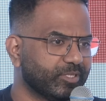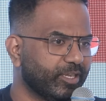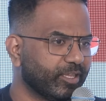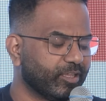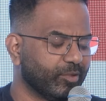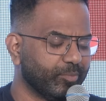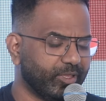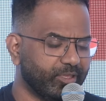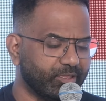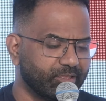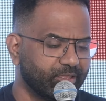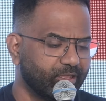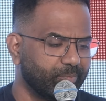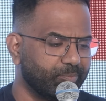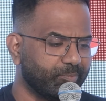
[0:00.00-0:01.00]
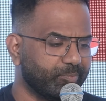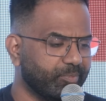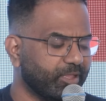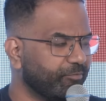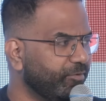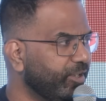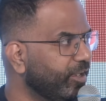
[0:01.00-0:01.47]
that are coming up
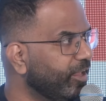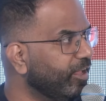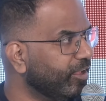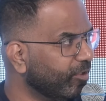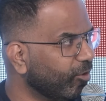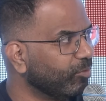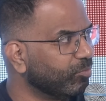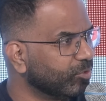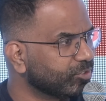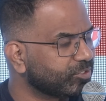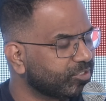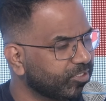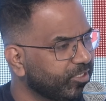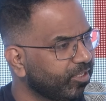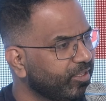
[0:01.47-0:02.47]
every day almost.